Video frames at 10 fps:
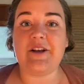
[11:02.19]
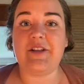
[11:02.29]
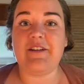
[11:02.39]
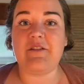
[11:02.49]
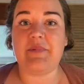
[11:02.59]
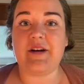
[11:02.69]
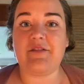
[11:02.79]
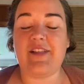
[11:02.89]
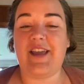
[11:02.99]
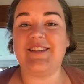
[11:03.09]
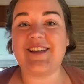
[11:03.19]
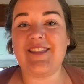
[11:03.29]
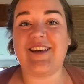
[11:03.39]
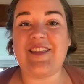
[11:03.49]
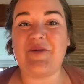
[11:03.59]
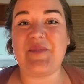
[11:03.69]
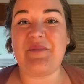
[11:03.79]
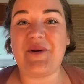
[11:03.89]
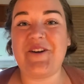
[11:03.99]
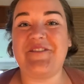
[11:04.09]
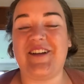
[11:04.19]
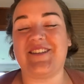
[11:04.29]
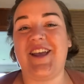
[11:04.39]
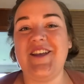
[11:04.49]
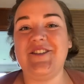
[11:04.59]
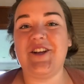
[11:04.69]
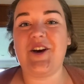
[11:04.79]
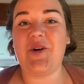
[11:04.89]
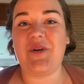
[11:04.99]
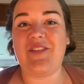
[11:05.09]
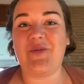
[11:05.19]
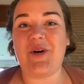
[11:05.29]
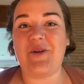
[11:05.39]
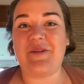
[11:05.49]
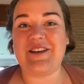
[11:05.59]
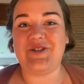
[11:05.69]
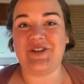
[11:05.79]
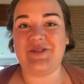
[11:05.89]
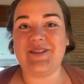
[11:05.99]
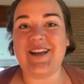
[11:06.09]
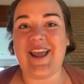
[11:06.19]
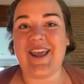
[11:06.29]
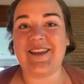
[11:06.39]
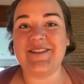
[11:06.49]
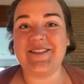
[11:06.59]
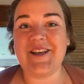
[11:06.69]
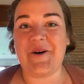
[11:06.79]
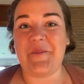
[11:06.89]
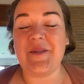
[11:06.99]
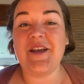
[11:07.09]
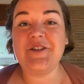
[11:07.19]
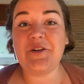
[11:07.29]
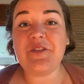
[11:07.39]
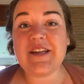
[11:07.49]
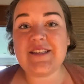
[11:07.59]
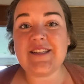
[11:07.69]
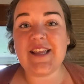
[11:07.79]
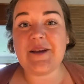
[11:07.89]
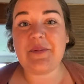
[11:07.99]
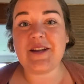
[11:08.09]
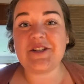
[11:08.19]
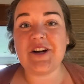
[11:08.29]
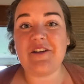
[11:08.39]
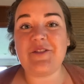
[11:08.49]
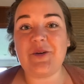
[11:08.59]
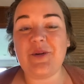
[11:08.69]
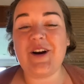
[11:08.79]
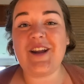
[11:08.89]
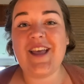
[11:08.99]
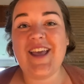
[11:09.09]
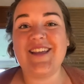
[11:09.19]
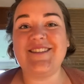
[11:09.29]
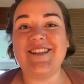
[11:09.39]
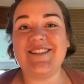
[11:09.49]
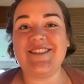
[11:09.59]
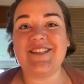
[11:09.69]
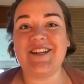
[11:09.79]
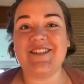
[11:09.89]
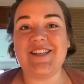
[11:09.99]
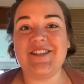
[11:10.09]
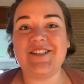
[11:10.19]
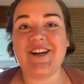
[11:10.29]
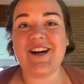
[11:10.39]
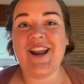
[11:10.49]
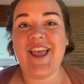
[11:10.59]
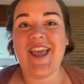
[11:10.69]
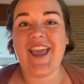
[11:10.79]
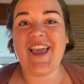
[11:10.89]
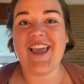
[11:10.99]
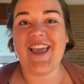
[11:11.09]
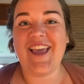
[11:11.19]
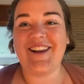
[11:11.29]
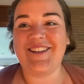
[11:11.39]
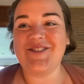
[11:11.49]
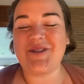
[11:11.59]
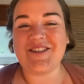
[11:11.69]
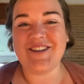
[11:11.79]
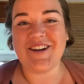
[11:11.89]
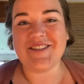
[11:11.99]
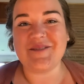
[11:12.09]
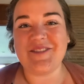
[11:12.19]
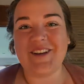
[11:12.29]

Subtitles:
of a butterfly because I thought that would be perfect to go with what we drew today. So don't forget to take a picture of your work and send it to your teacher, and let's watch an awesome video